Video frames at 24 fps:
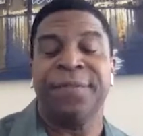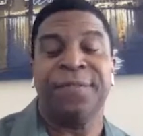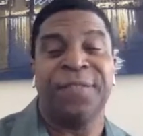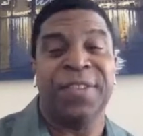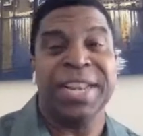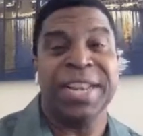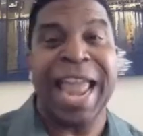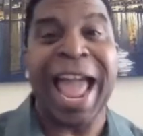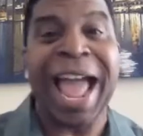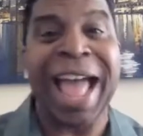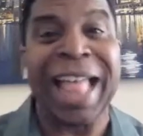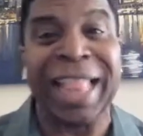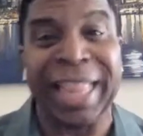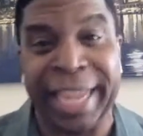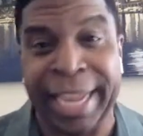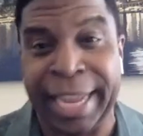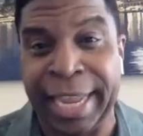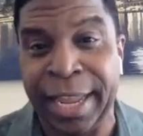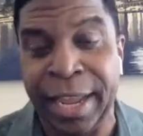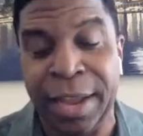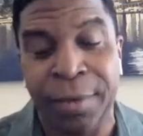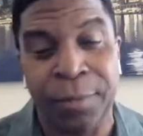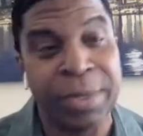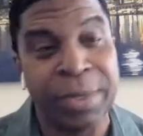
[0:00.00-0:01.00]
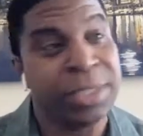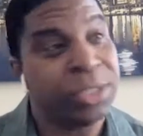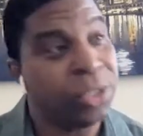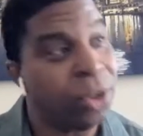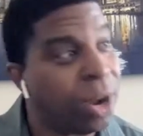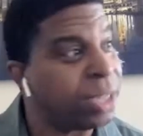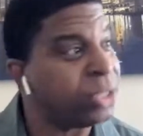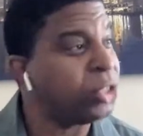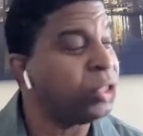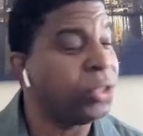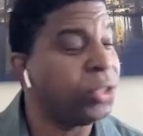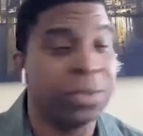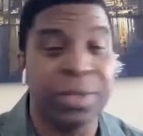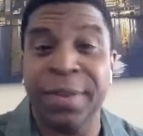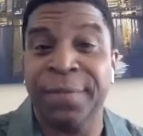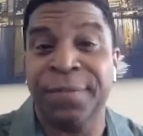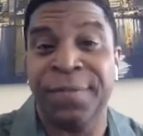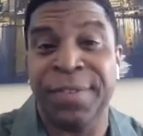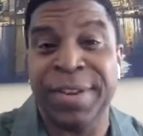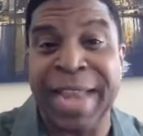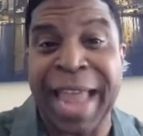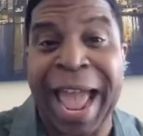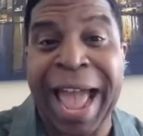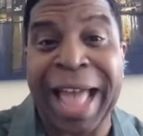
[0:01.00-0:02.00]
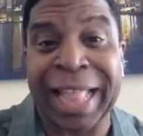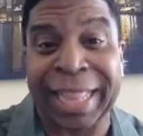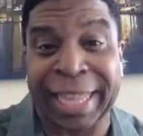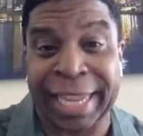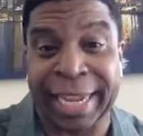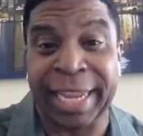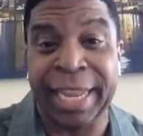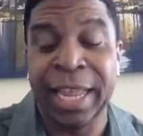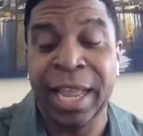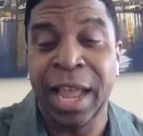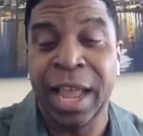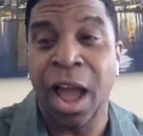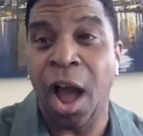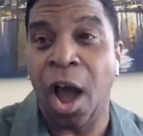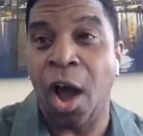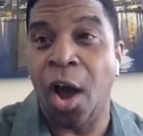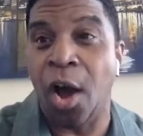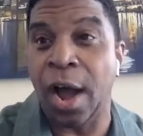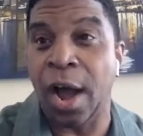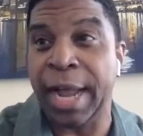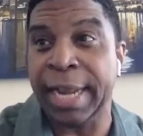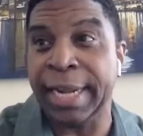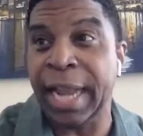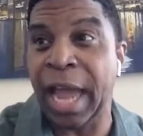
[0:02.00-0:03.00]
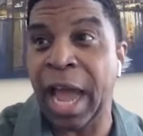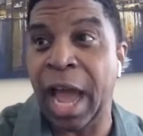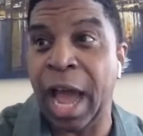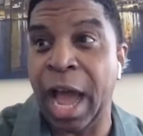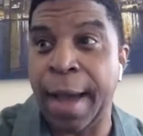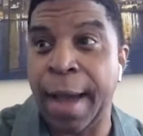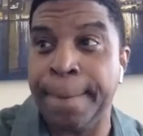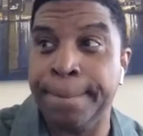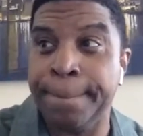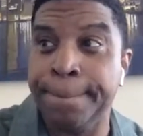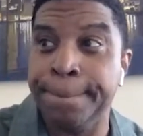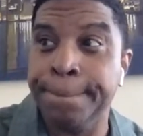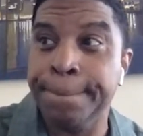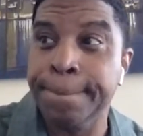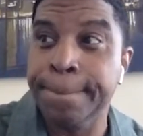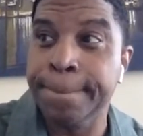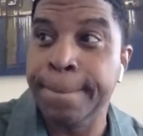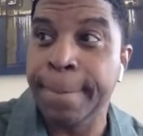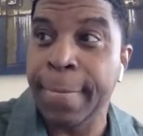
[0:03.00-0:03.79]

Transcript: the finale, we start shooting the finale on. Um,